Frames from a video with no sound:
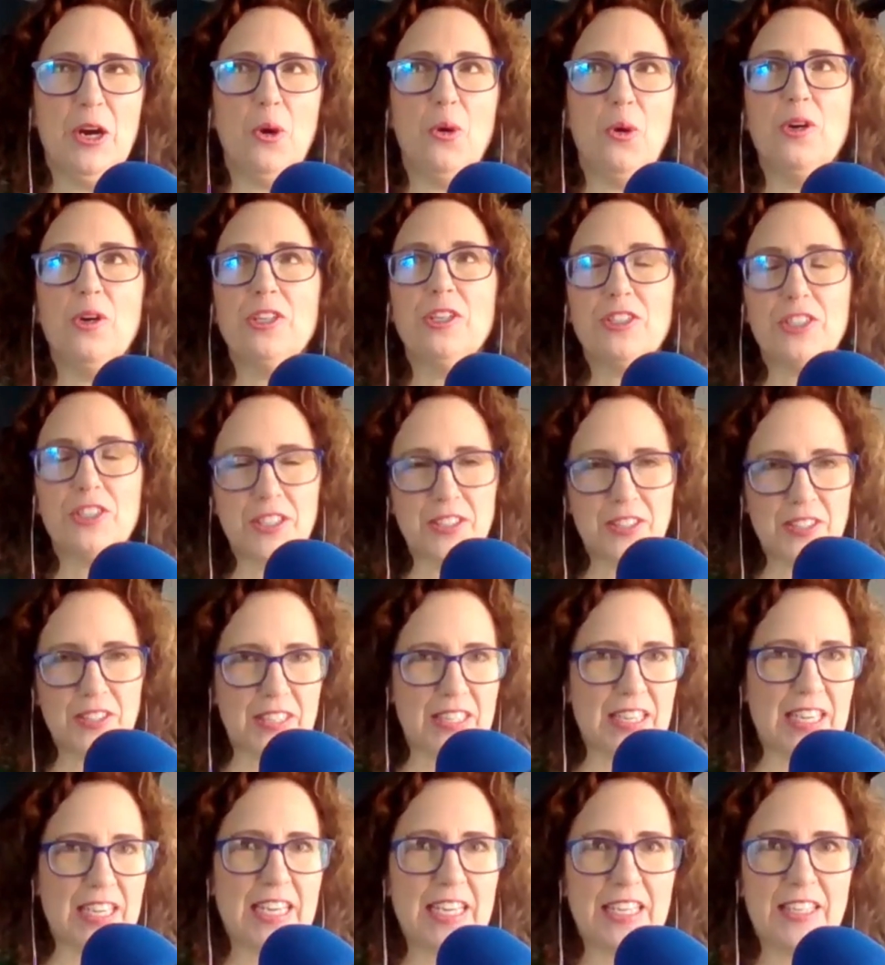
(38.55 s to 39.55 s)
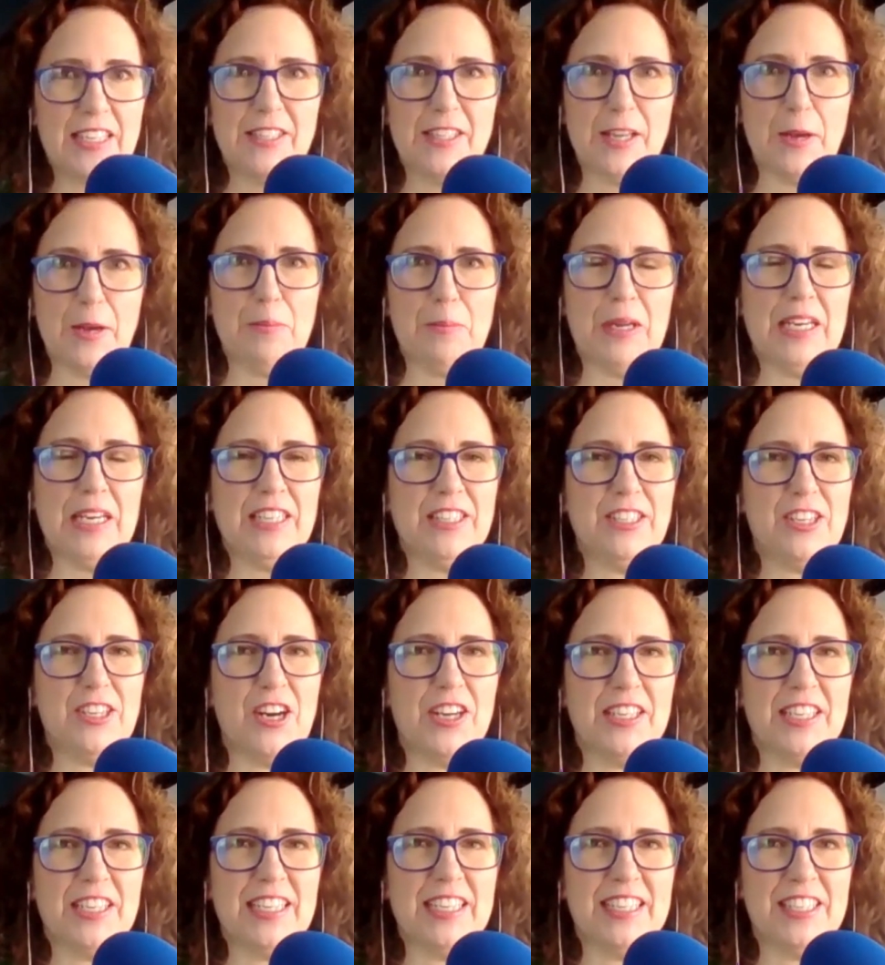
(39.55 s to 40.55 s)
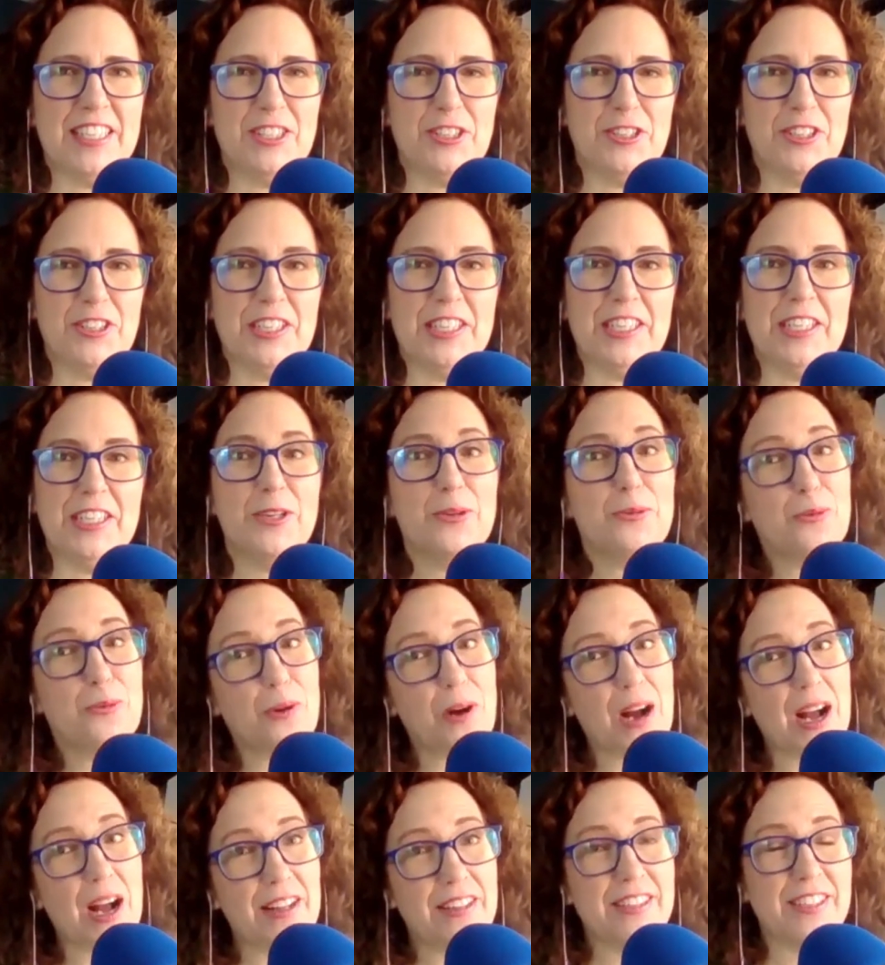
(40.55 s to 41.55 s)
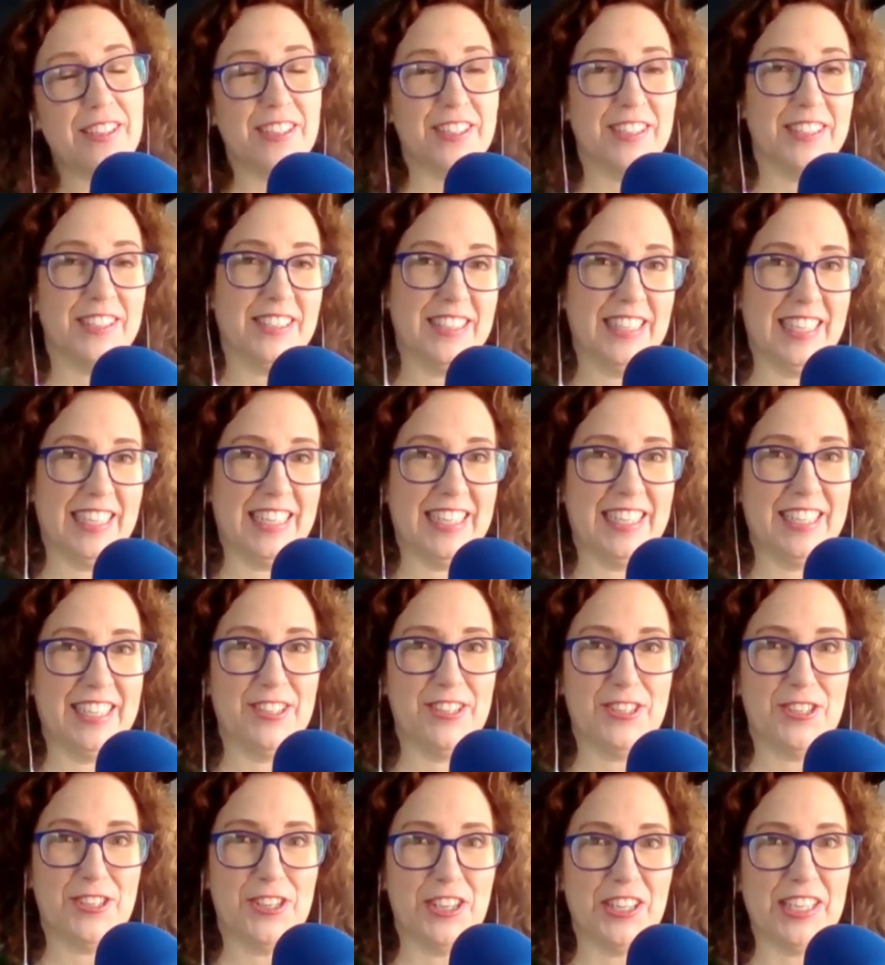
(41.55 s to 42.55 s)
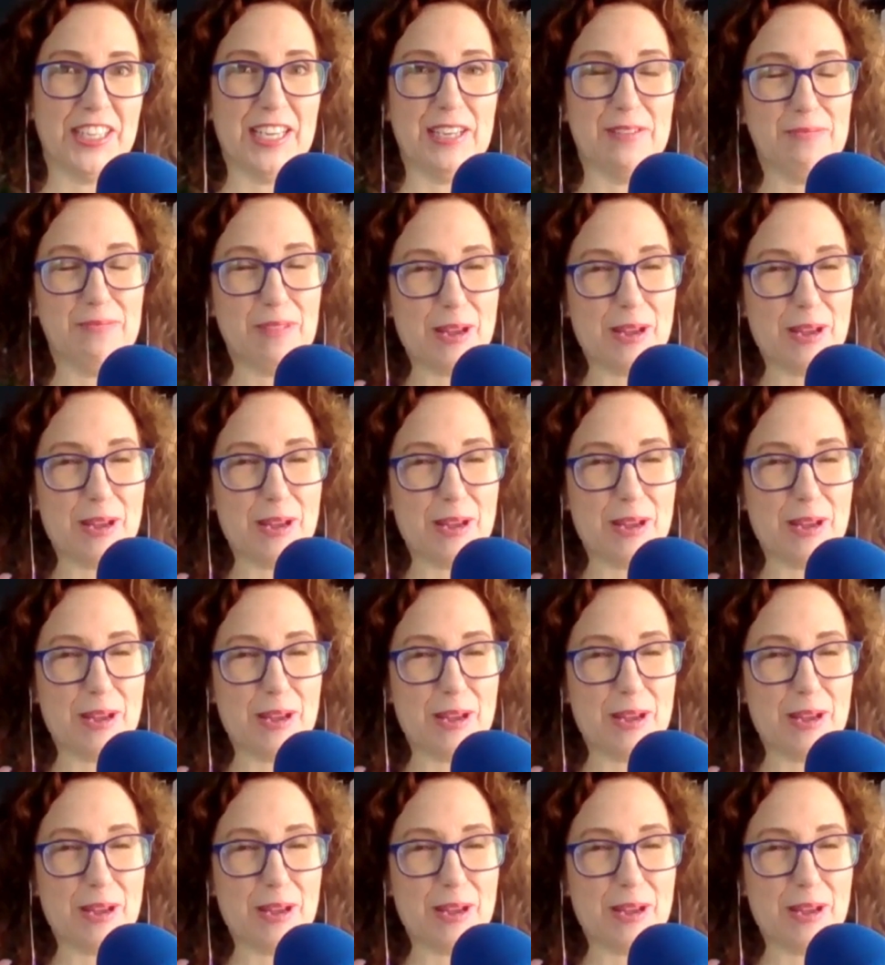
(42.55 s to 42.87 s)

or just need somebody talking in your ear while you're cleaning or cooking.